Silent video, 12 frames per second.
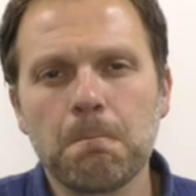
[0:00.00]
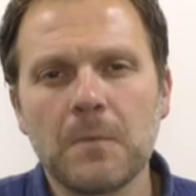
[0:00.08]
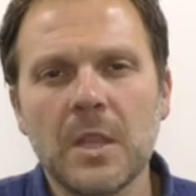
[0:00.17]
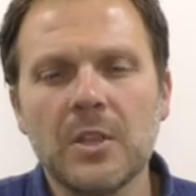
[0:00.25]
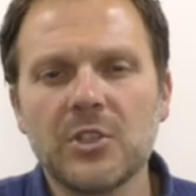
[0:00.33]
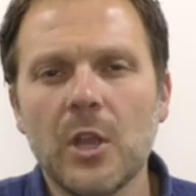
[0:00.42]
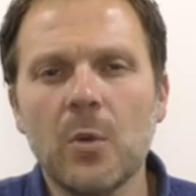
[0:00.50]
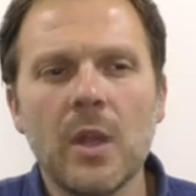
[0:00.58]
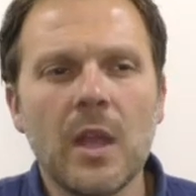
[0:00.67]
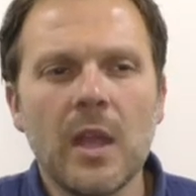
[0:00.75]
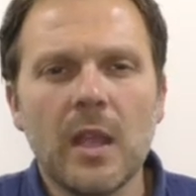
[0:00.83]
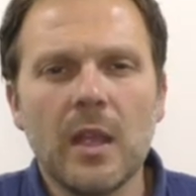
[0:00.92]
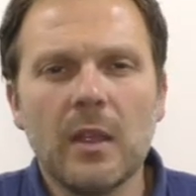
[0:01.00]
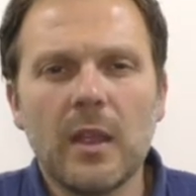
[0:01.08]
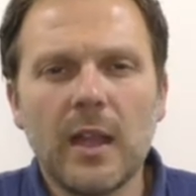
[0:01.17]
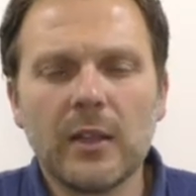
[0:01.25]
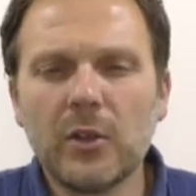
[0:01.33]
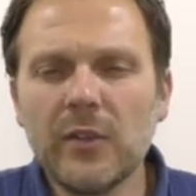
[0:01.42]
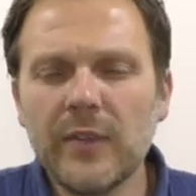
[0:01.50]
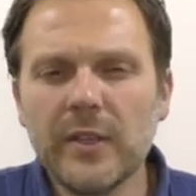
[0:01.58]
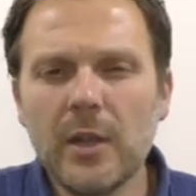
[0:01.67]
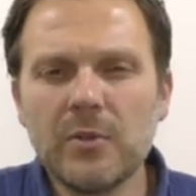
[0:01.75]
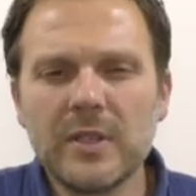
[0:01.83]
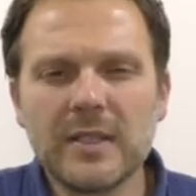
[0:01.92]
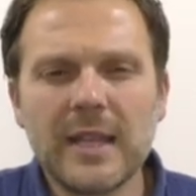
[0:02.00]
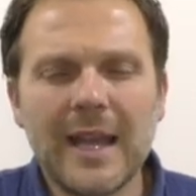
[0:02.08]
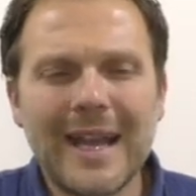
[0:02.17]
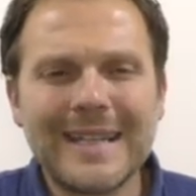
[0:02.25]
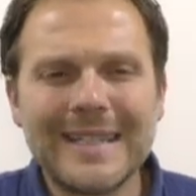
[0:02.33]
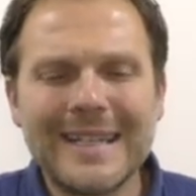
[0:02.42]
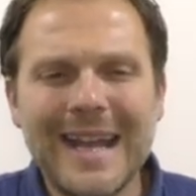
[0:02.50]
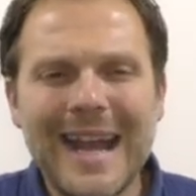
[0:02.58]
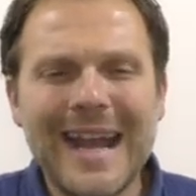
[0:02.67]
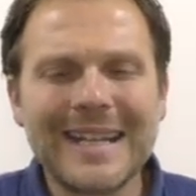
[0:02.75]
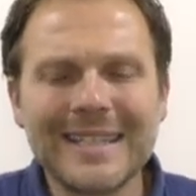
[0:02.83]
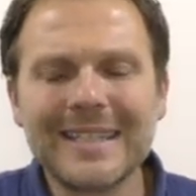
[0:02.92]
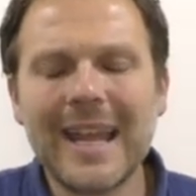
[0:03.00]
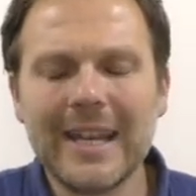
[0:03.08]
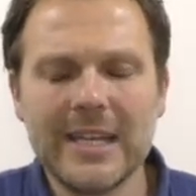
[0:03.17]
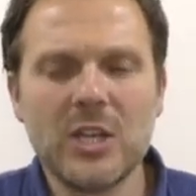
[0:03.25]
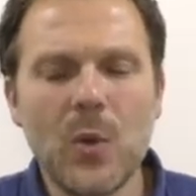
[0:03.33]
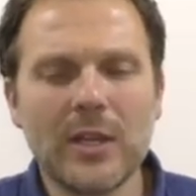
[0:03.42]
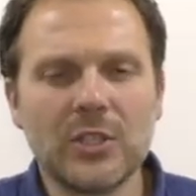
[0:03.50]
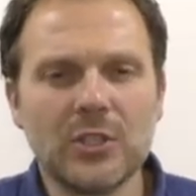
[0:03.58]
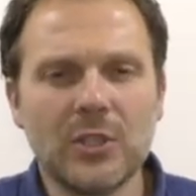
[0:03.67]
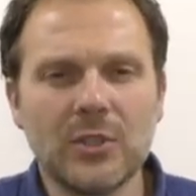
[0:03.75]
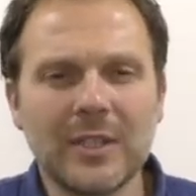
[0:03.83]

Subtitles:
So I don't know if you noticed that I didn't ask any questions.